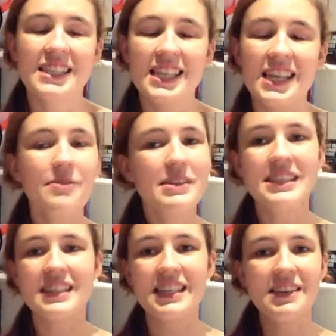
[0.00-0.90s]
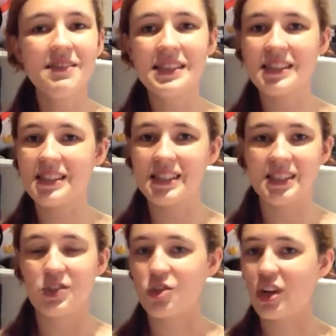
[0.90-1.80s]
He was
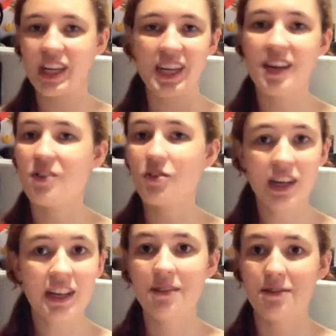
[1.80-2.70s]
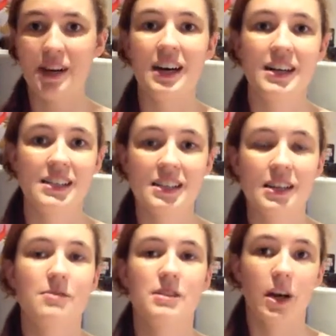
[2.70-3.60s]
just chucking in real fast
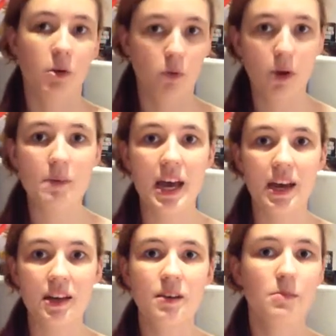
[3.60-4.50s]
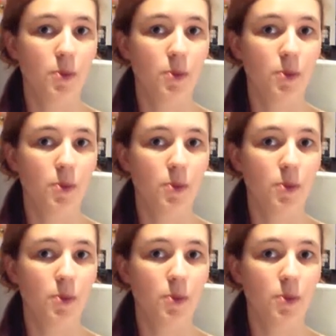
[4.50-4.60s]
and I was like, whoa man,